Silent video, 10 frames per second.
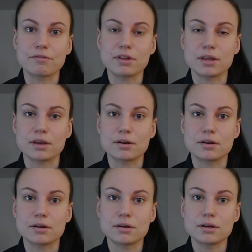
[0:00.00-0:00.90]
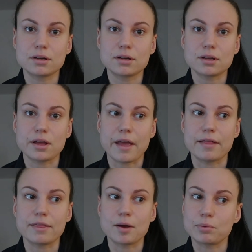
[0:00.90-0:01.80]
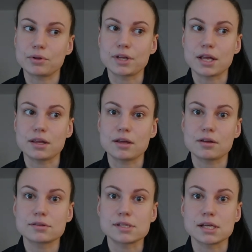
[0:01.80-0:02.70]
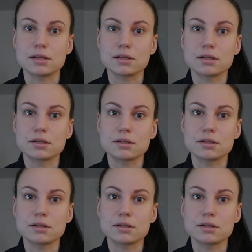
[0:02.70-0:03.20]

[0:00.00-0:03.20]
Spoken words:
video and upload any till